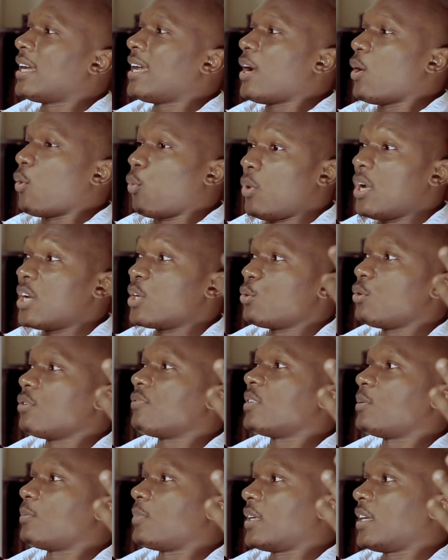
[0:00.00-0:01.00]
Where do you
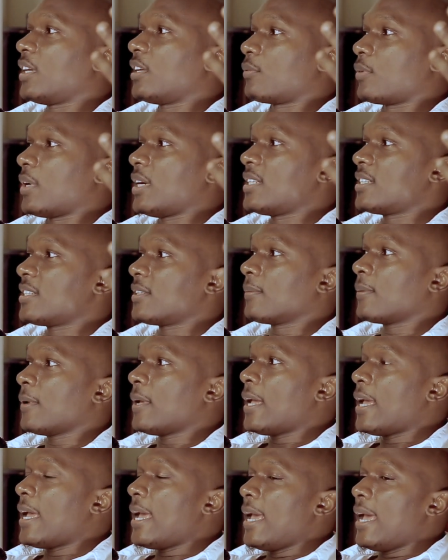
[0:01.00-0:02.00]
even begin, right?
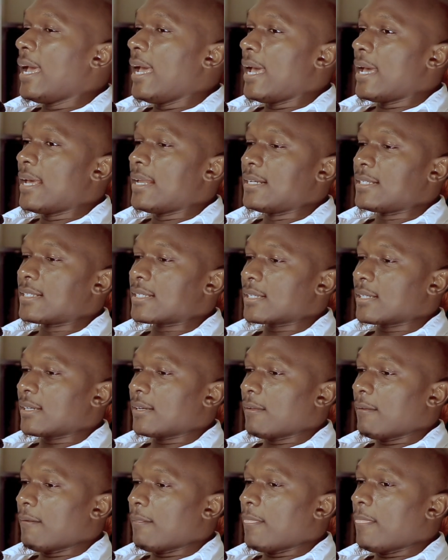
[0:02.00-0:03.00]
And
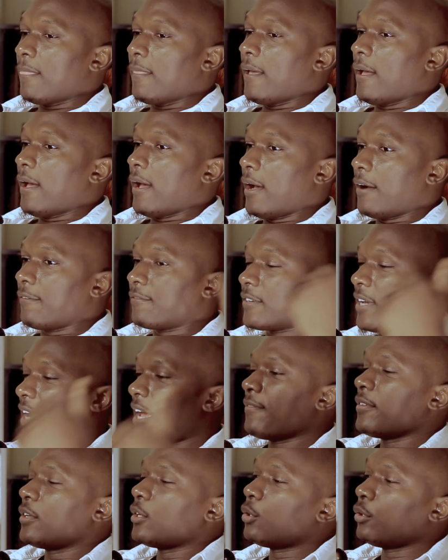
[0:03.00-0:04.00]
after
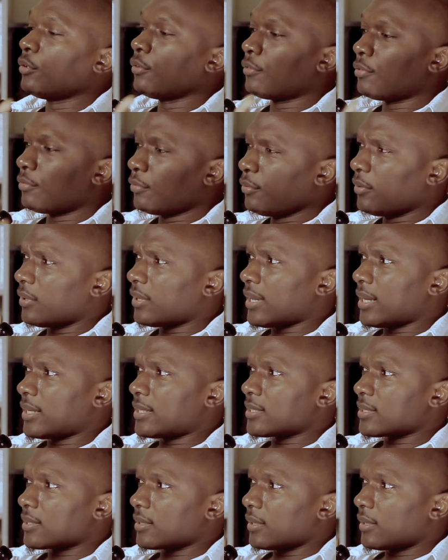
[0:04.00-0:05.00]
having gone through
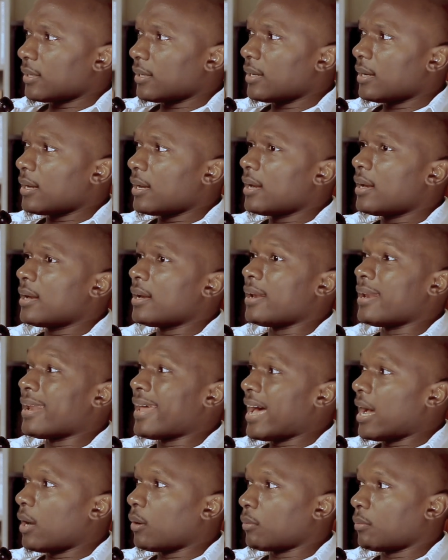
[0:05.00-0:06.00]
that,
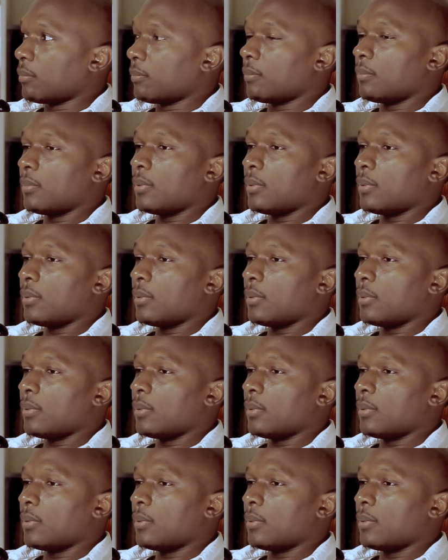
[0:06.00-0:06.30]
now